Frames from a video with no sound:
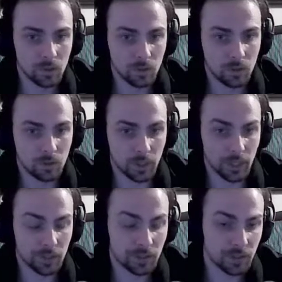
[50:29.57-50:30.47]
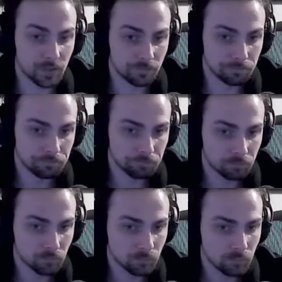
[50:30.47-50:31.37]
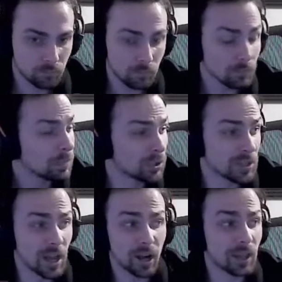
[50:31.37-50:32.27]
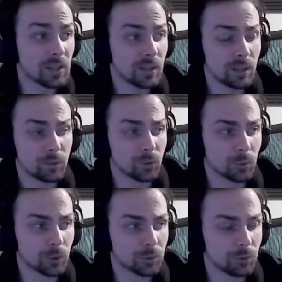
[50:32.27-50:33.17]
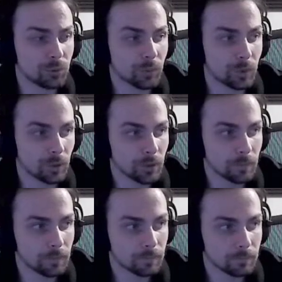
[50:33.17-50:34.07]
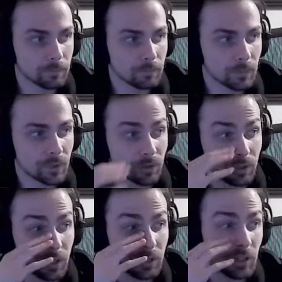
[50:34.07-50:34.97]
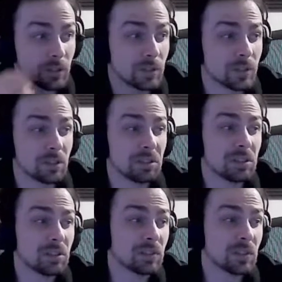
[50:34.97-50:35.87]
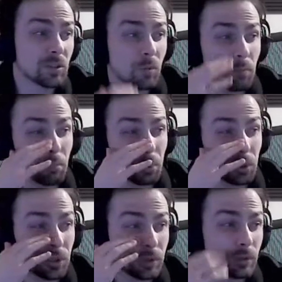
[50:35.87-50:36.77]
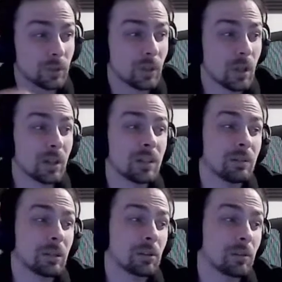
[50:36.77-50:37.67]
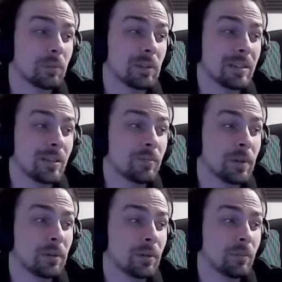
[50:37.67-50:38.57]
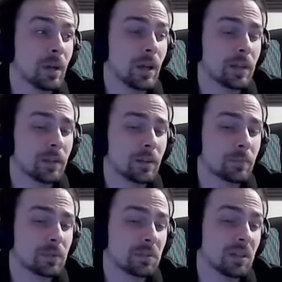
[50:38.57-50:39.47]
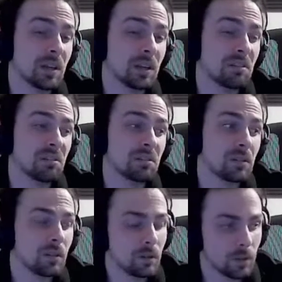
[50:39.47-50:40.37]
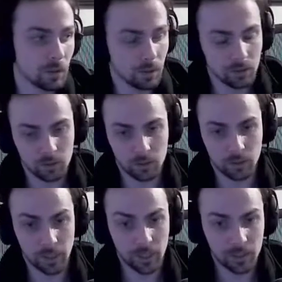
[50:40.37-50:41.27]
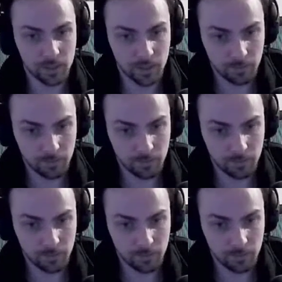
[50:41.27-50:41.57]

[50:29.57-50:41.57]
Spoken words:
or else because they are lazy, they don't want to do the work. So in that case, this is this kind of bored look. Oh my god, please leave me alone, buddy. I'm so tired. Or else,